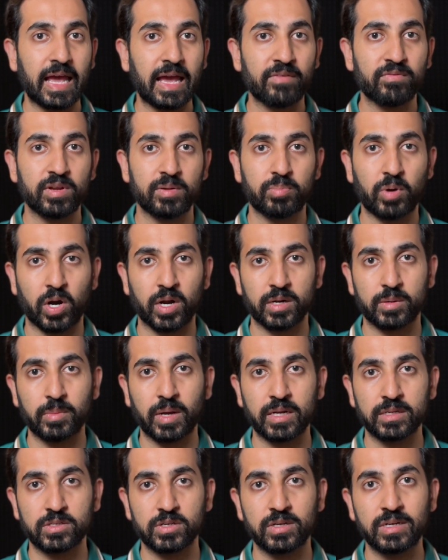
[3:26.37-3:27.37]
every product
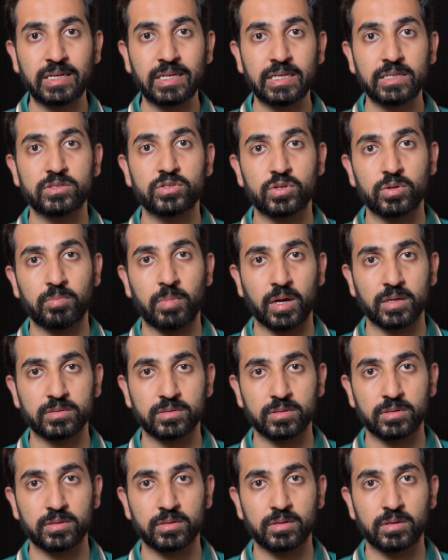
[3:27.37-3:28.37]
manager needs to
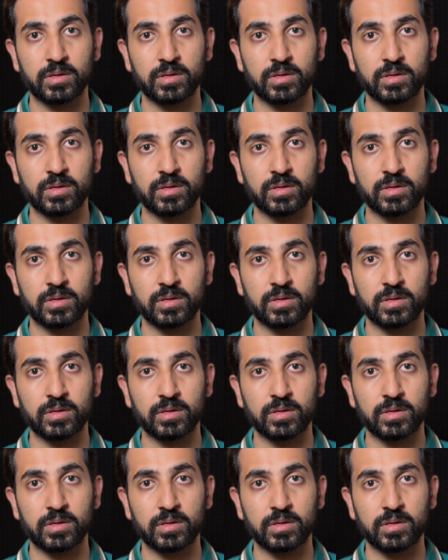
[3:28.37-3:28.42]
master.